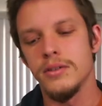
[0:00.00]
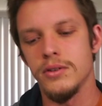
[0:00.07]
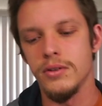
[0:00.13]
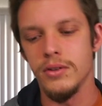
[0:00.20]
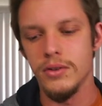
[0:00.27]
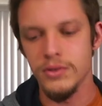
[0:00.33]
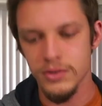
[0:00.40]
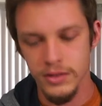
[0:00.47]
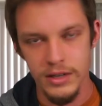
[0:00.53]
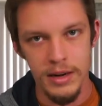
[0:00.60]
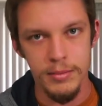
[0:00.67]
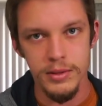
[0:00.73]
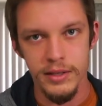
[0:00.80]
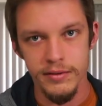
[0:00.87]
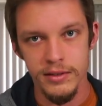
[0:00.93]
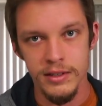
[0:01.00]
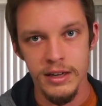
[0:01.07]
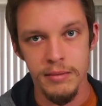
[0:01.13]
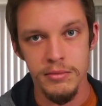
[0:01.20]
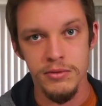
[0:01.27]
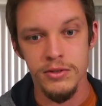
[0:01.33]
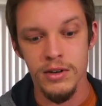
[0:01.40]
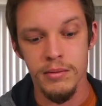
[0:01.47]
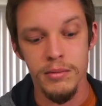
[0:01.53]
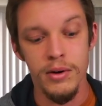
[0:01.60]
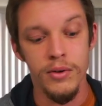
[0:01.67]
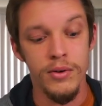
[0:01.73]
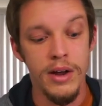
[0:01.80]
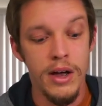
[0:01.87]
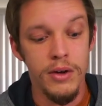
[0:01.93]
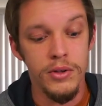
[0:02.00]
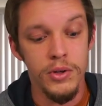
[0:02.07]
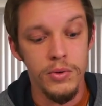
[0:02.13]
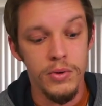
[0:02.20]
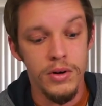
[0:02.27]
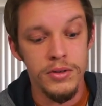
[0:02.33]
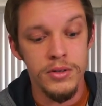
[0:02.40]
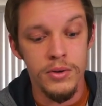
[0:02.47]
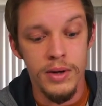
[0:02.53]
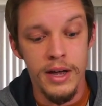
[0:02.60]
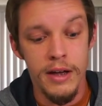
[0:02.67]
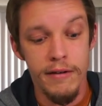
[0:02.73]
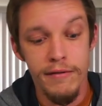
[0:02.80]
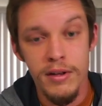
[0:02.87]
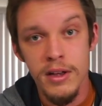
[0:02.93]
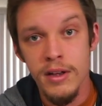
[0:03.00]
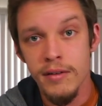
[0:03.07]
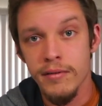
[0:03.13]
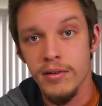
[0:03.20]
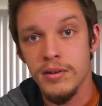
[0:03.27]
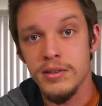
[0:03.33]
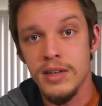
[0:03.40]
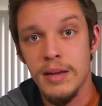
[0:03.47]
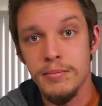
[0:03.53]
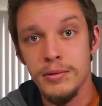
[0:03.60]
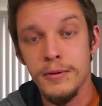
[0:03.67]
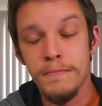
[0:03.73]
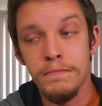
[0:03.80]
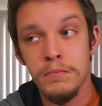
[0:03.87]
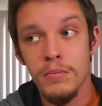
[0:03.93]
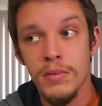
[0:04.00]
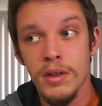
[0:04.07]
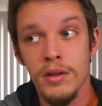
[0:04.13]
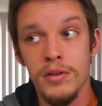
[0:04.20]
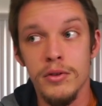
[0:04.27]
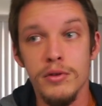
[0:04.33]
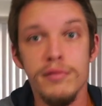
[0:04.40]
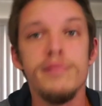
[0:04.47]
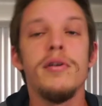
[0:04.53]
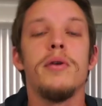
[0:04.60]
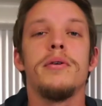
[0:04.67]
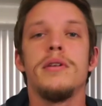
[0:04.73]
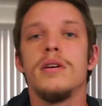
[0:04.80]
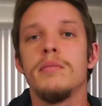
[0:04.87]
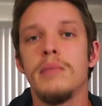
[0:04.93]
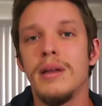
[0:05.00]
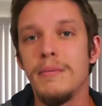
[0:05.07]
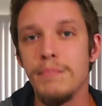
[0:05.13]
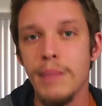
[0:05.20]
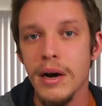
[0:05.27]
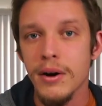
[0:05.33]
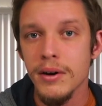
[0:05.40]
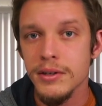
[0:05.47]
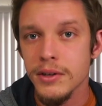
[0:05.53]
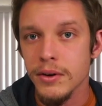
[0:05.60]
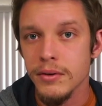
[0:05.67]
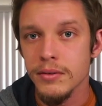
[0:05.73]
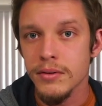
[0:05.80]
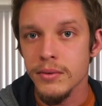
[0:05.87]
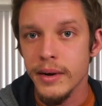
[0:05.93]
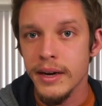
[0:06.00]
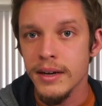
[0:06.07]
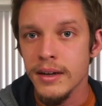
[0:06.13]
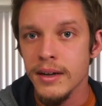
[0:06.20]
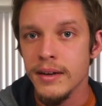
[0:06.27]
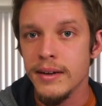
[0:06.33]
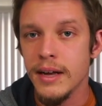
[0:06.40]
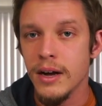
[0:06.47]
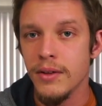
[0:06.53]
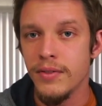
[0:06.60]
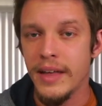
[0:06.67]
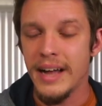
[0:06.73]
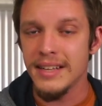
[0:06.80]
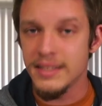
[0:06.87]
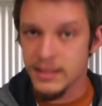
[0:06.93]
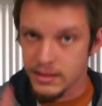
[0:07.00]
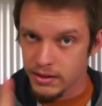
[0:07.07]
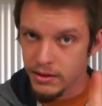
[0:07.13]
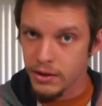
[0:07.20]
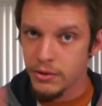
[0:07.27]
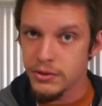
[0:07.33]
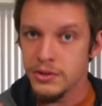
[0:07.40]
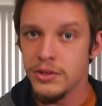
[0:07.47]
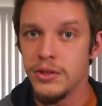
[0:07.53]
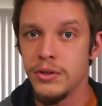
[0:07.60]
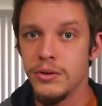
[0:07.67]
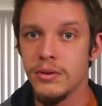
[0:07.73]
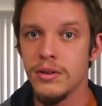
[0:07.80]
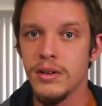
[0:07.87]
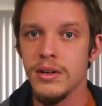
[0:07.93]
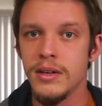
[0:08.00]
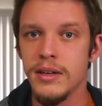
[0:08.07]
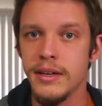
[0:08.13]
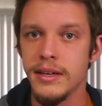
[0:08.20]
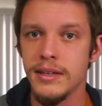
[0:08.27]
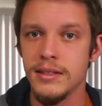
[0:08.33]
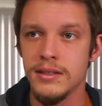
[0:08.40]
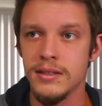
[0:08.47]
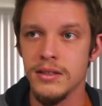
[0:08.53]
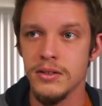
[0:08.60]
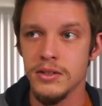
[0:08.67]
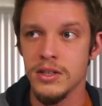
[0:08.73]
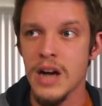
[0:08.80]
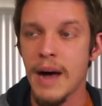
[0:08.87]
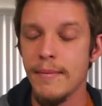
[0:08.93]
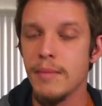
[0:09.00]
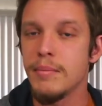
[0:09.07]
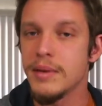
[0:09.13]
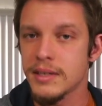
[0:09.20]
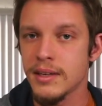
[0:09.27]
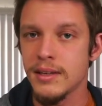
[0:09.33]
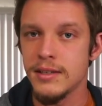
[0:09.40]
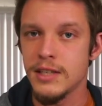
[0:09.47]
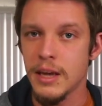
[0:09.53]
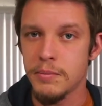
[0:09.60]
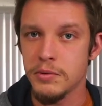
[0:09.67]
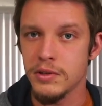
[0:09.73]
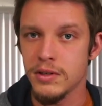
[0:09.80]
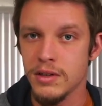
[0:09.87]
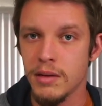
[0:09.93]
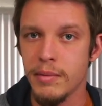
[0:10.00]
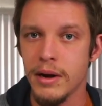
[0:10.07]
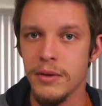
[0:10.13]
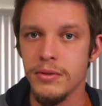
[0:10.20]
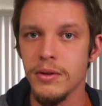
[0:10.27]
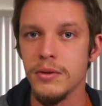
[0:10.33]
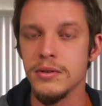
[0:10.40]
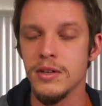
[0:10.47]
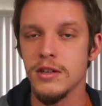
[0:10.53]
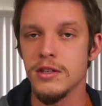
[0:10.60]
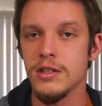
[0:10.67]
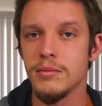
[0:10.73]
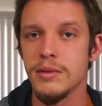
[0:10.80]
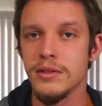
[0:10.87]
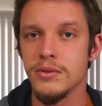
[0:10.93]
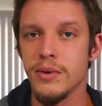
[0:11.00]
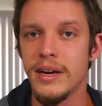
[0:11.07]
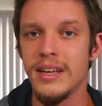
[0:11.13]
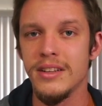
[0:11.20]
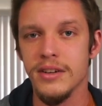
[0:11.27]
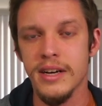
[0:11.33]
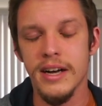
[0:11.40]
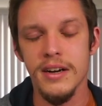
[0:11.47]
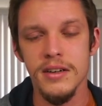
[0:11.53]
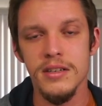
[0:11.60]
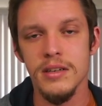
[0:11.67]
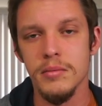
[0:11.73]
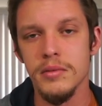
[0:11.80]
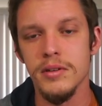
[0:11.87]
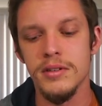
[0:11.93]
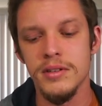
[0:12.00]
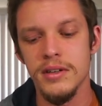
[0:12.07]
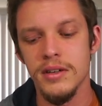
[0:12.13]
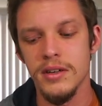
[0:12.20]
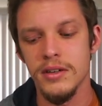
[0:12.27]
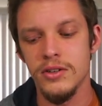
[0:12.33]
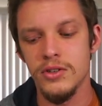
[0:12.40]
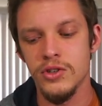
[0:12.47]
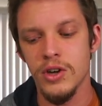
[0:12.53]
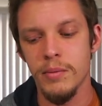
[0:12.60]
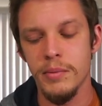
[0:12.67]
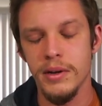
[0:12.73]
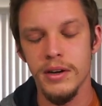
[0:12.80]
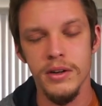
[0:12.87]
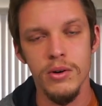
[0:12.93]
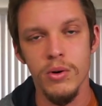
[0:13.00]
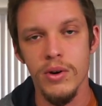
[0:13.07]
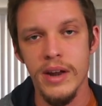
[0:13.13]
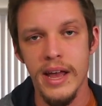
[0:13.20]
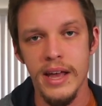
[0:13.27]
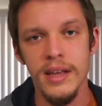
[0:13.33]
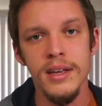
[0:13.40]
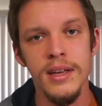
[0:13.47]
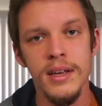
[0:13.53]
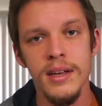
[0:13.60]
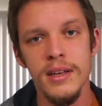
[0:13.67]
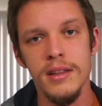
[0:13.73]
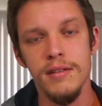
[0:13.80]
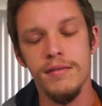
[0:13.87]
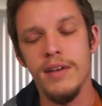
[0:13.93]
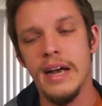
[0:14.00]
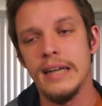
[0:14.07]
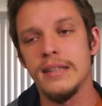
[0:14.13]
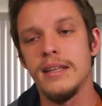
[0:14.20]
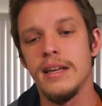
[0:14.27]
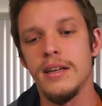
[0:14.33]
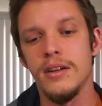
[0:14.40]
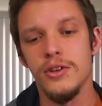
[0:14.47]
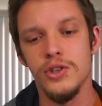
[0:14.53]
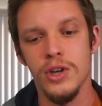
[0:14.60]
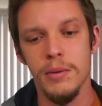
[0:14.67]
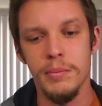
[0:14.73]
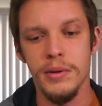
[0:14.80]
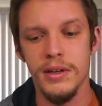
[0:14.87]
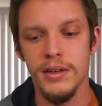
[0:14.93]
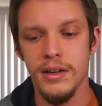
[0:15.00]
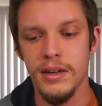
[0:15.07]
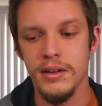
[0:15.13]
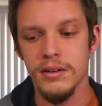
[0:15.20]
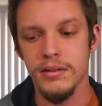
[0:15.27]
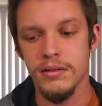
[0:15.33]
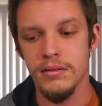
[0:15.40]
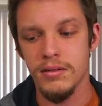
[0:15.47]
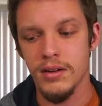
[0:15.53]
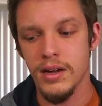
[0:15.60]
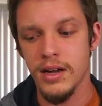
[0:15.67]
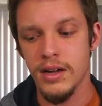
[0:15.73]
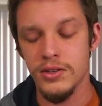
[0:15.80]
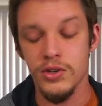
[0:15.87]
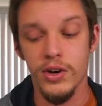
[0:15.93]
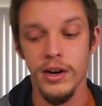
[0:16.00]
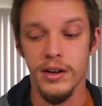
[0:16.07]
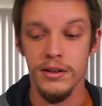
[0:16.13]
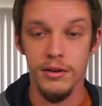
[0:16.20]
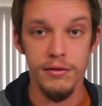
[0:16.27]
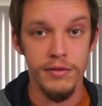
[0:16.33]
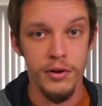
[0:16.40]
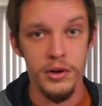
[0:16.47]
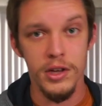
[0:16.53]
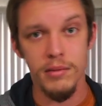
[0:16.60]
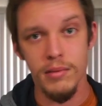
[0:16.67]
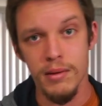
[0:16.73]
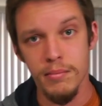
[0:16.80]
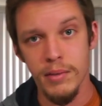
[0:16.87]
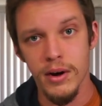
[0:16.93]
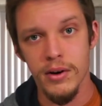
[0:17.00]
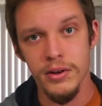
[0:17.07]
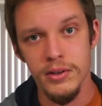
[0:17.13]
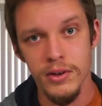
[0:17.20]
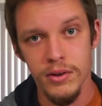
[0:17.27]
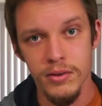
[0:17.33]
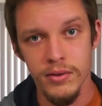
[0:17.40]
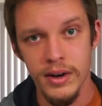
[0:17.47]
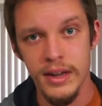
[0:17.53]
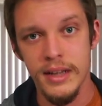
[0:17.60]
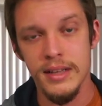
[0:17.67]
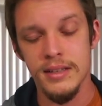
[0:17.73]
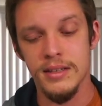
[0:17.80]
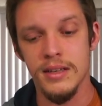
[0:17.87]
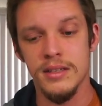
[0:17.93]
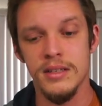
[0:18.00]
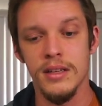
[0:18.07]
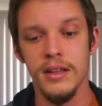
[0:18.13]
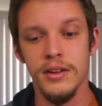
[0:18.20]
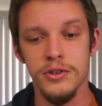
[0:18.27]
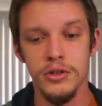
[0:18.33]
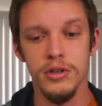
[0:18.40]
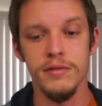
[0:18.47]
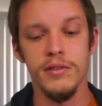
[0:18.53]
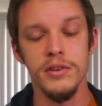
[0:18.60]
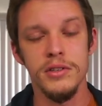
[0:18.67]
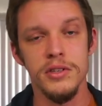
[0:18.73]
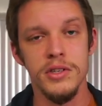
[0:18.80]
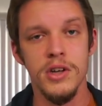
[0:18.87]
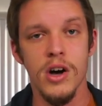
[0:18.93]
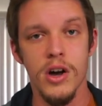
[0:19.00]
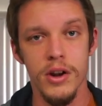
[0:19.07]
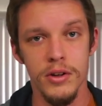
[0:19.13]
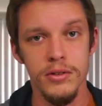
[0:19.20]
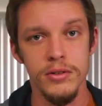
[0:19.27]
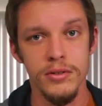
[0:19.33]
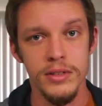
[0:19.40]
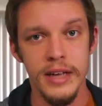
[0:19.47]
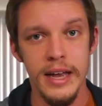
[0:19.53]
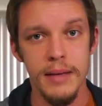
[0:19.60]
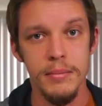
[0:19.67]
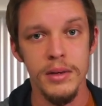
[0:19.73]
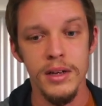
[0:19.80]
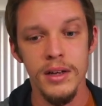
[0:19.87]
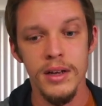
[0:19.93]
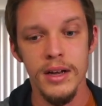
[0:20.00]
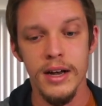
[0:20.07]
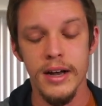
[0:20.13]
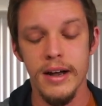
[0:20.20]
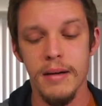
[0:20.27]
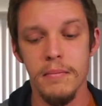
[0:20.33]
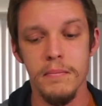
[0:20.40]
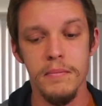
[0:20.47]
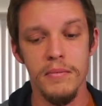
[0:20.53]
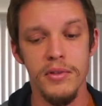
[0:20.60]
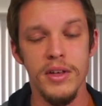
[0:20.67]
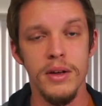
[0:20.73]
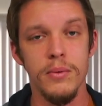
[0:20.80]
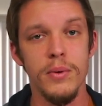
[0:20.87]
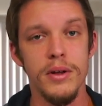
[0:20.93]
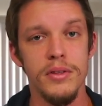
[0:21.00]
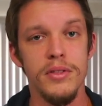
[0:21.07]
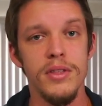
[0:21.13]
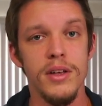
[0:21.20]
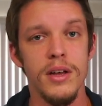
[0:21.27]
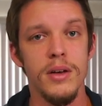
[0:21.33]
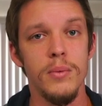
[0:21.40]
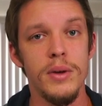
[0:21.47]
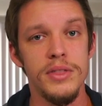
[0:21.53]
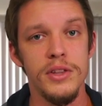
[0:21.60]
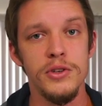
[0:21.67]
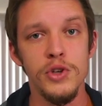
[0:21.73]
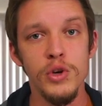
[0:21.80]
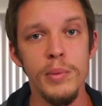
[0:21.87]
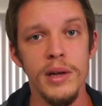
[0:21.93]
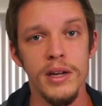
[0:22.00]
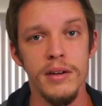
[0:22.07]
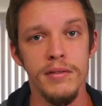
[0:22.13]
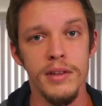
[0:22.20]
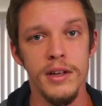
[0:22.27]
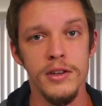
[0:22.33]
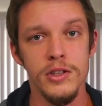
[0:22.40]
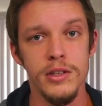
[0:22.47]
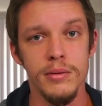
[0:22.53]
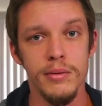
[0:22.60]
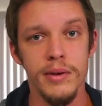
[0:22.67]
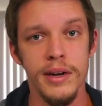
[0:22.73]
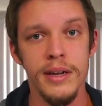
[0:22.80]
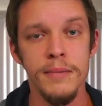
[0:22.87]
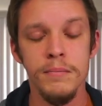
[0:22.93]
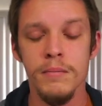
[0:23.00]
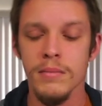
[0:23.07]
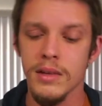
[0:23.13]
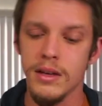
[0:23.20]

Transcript: So those are a couple different types of trombone. Now, you also have, for example, euphonium and baritone, right? Now, that's those two is there's a common misconception about those instruments, right? They're kind of similar to trumpet and cornet in the fact that trumpet and, uh, sorry, euphonium and baritone, right, is a cylindrical versus conical type um, thing with the, with the tubing of the instrument, right?